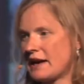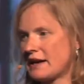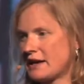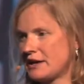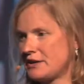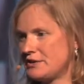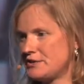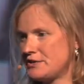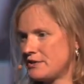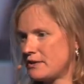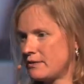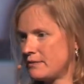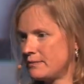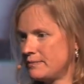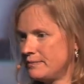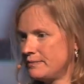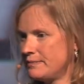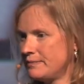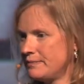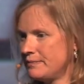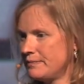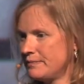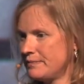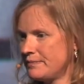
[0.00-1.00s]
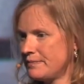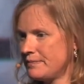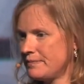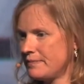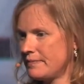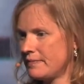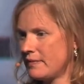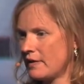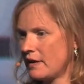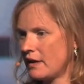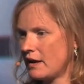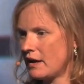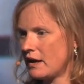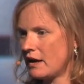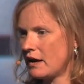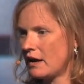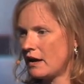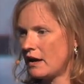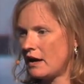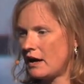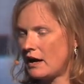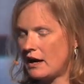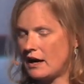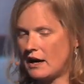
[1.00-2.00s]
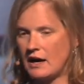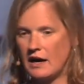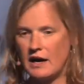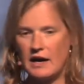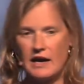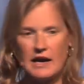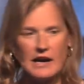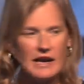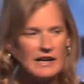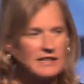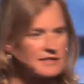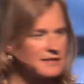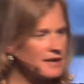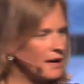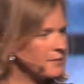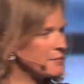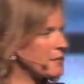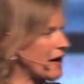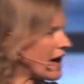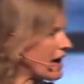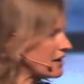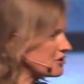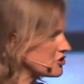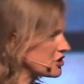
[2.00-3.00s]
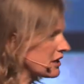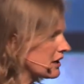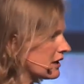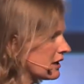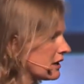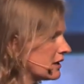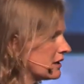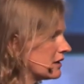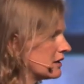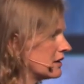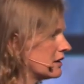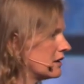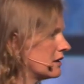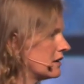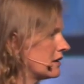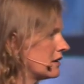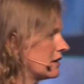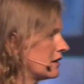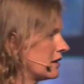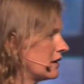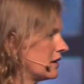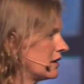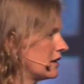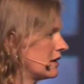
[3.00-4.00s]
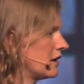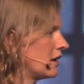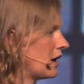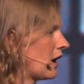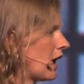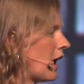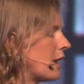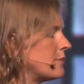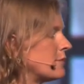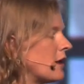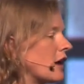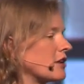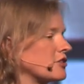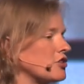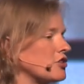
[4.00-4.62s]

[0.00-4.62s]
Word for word: can do. Uh, it's not magic. I'm not